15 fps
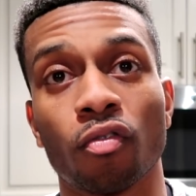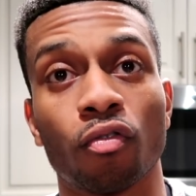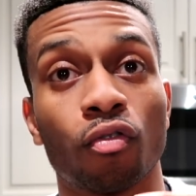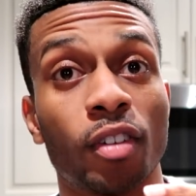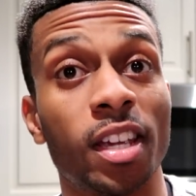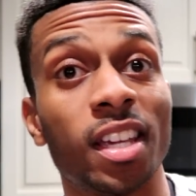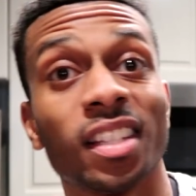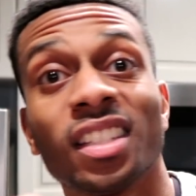
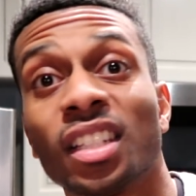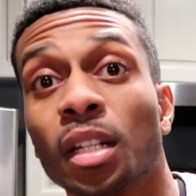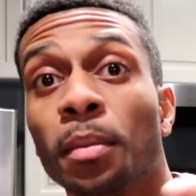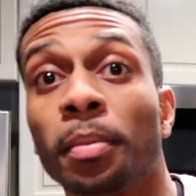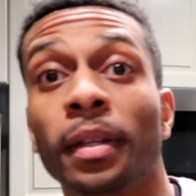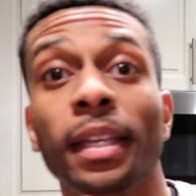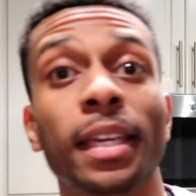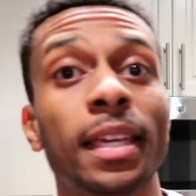
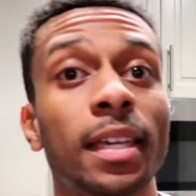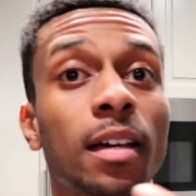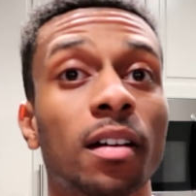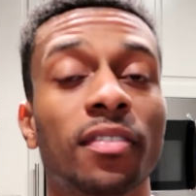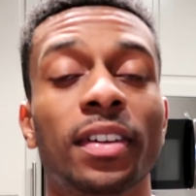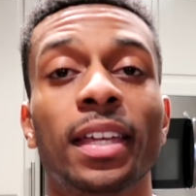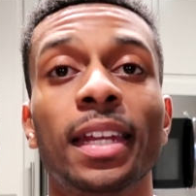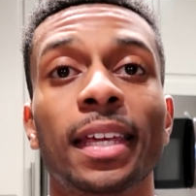reasonably
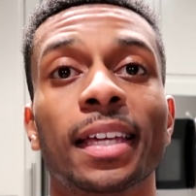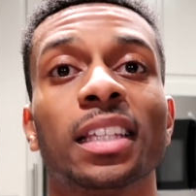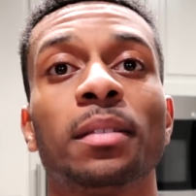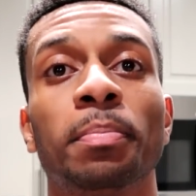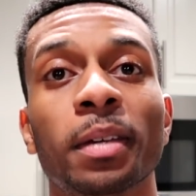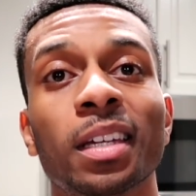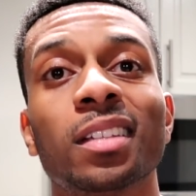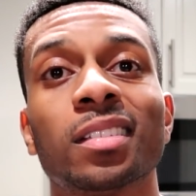of any
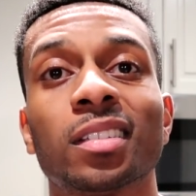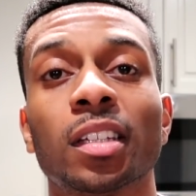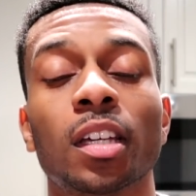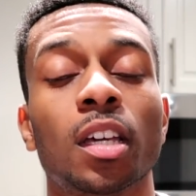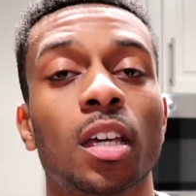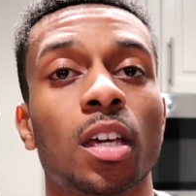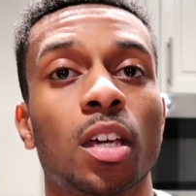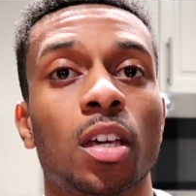expense,
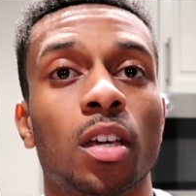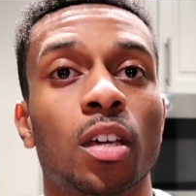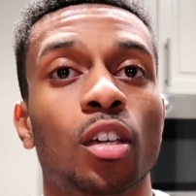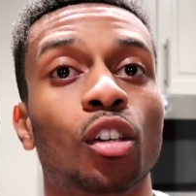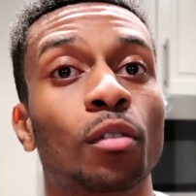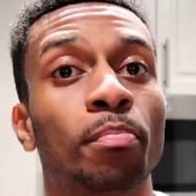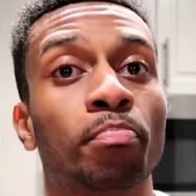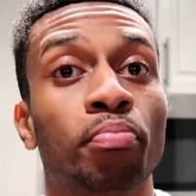
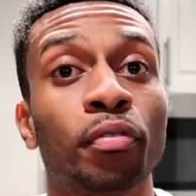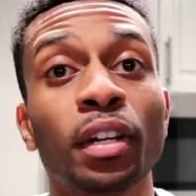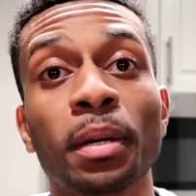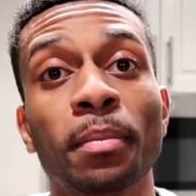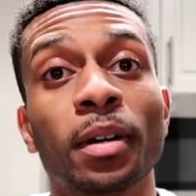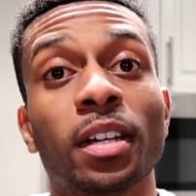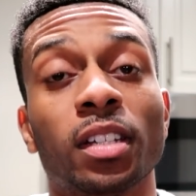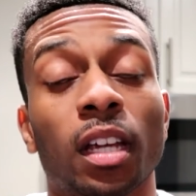you're
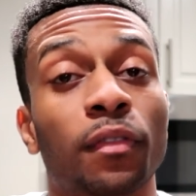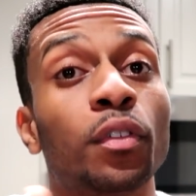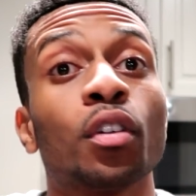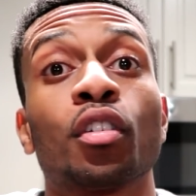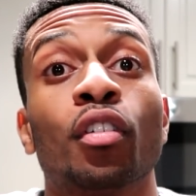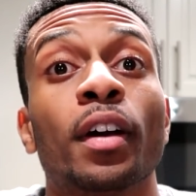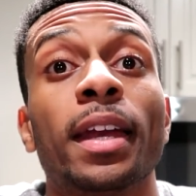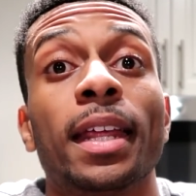pretty much, if
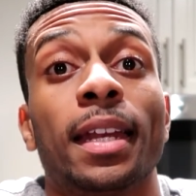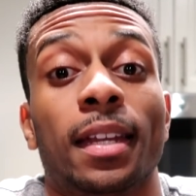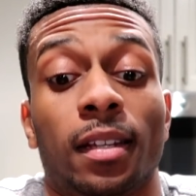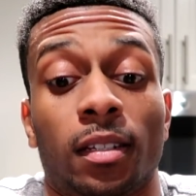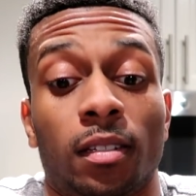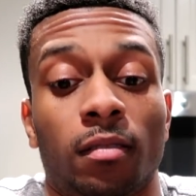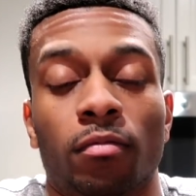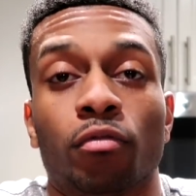your credit
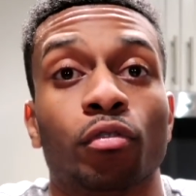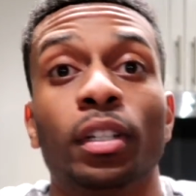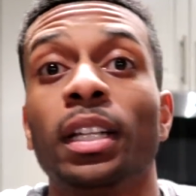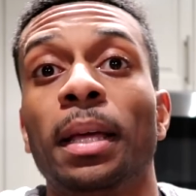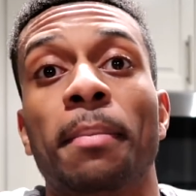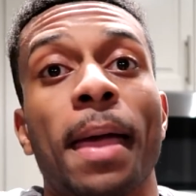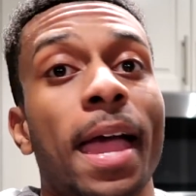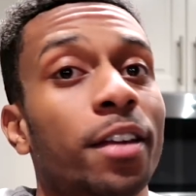is
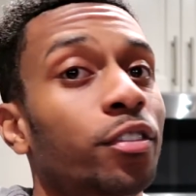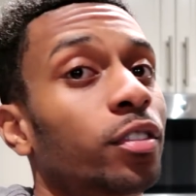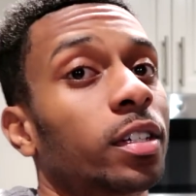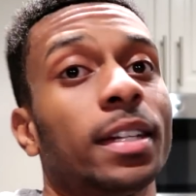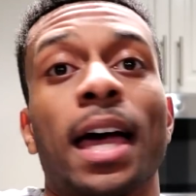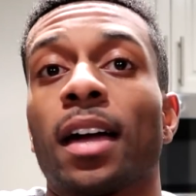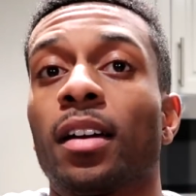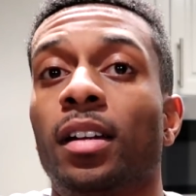really bad, you're
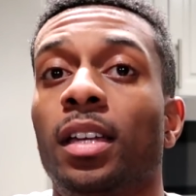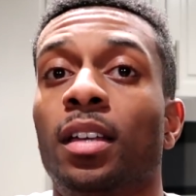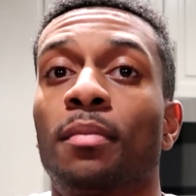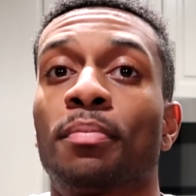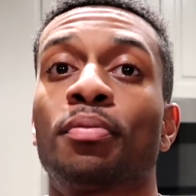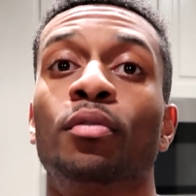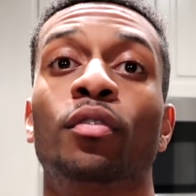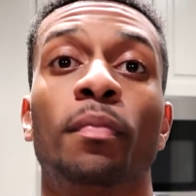just not gonna get
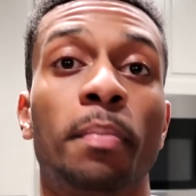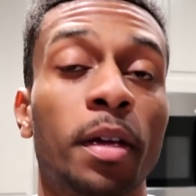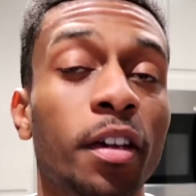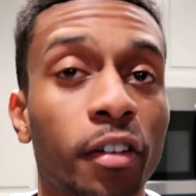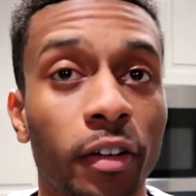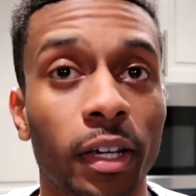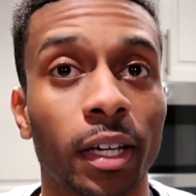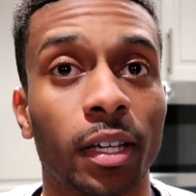approved,
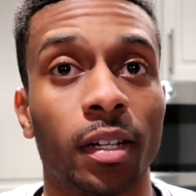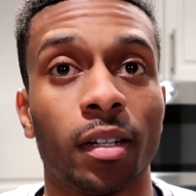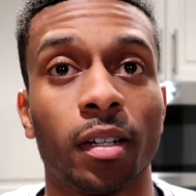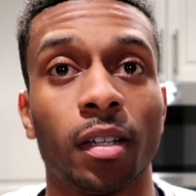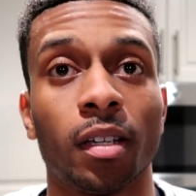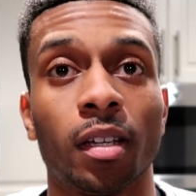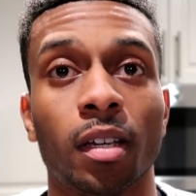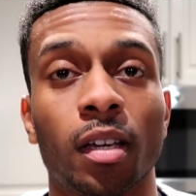period.
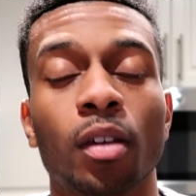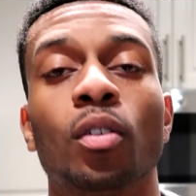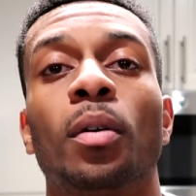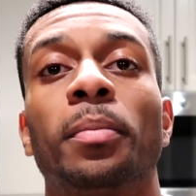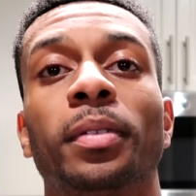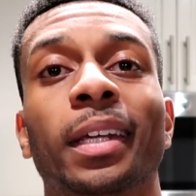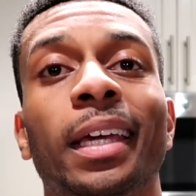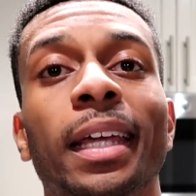You know
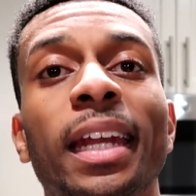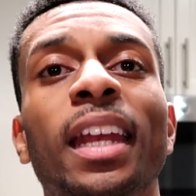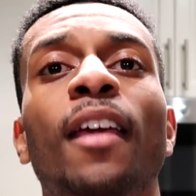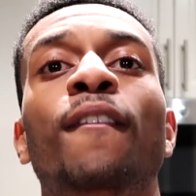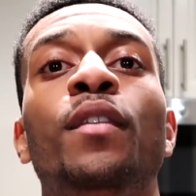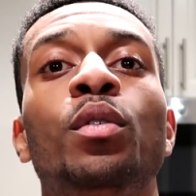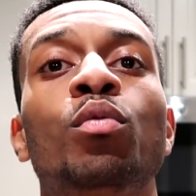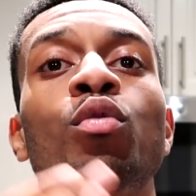what I'm saying? And
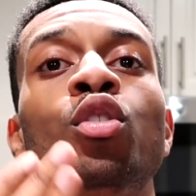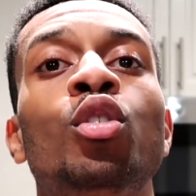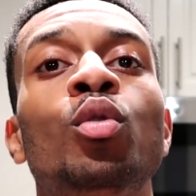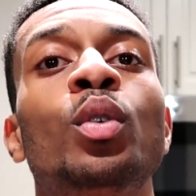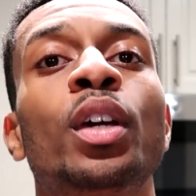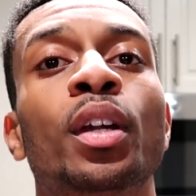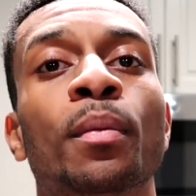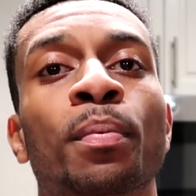if you
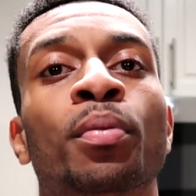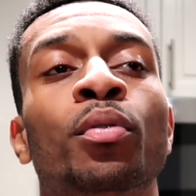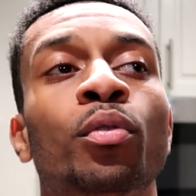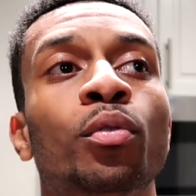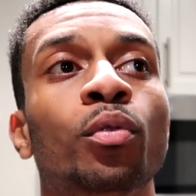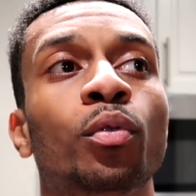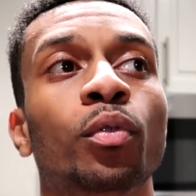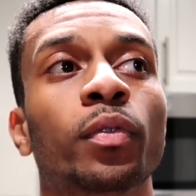do get
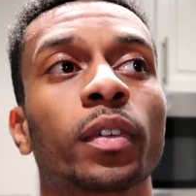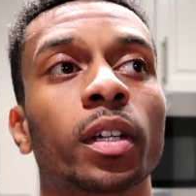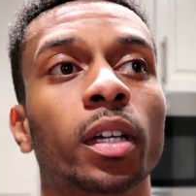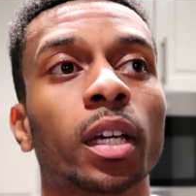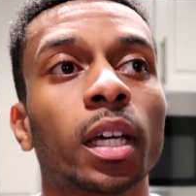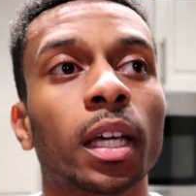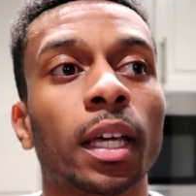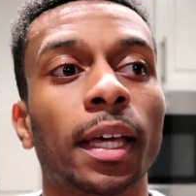approved,
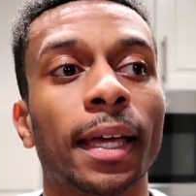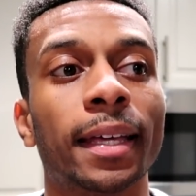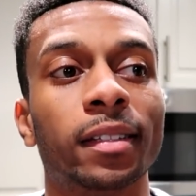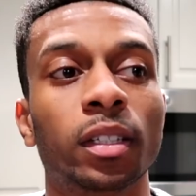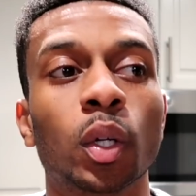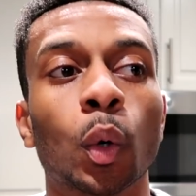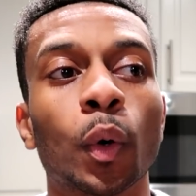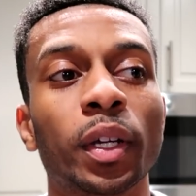
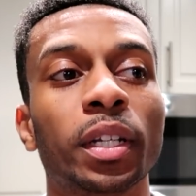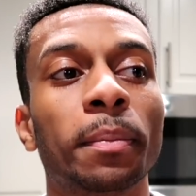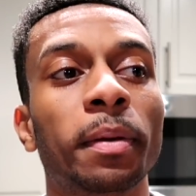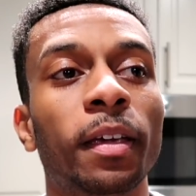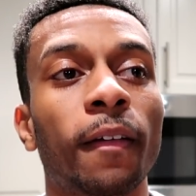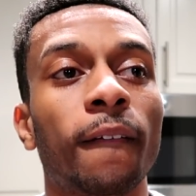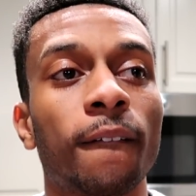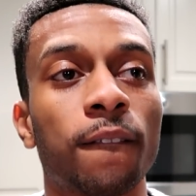it's going to
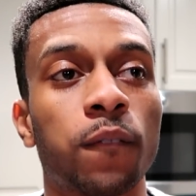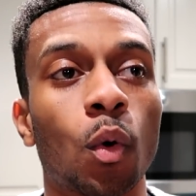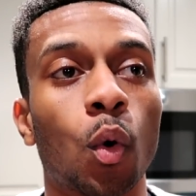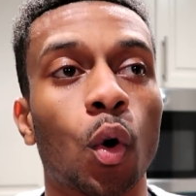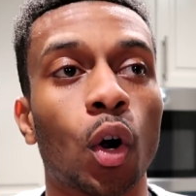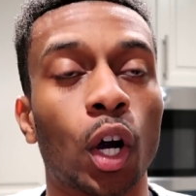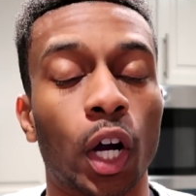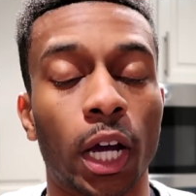be
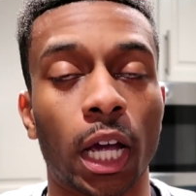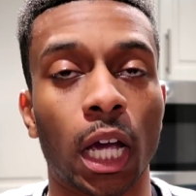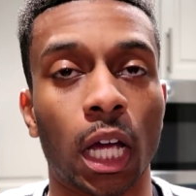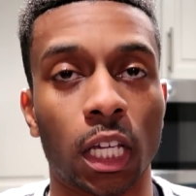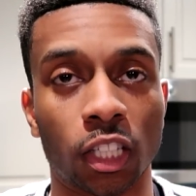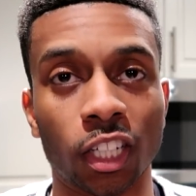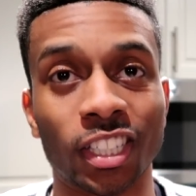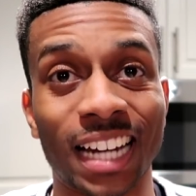for
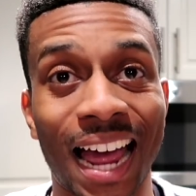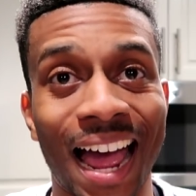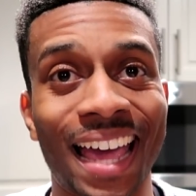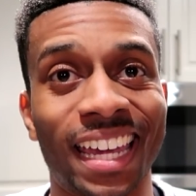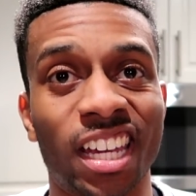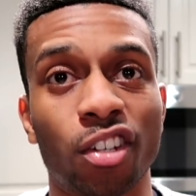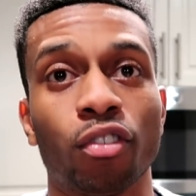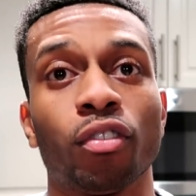such a
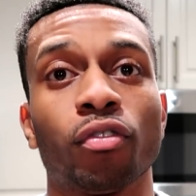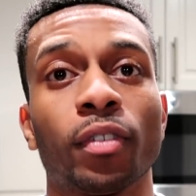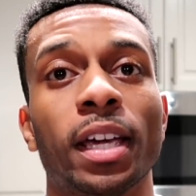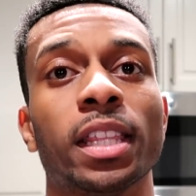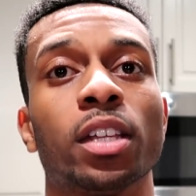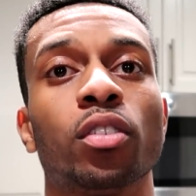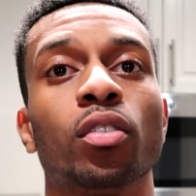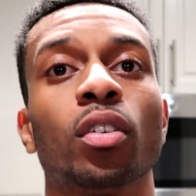high interest
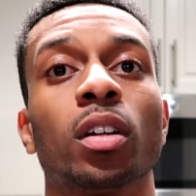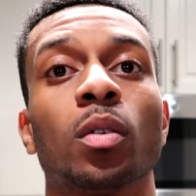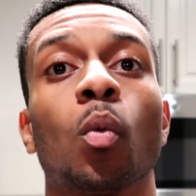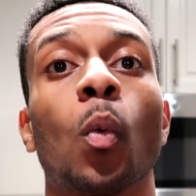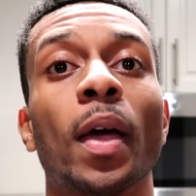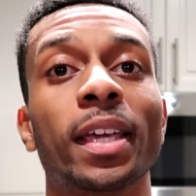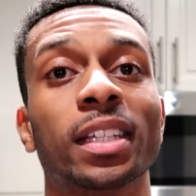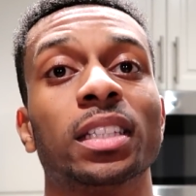rate that you're gonna
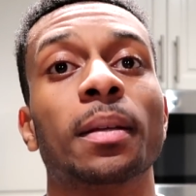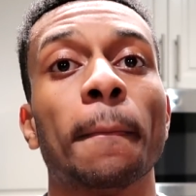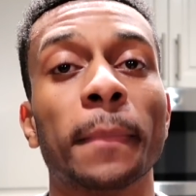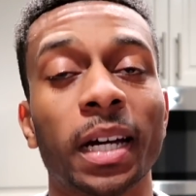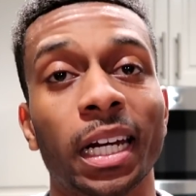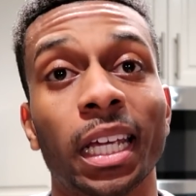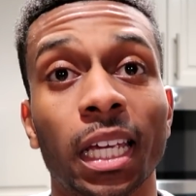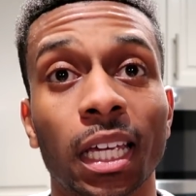waste
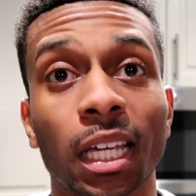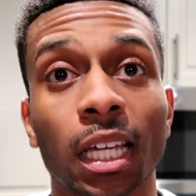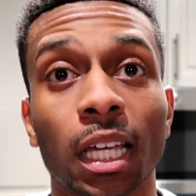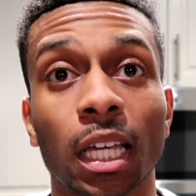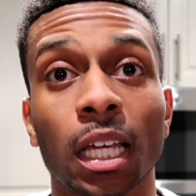money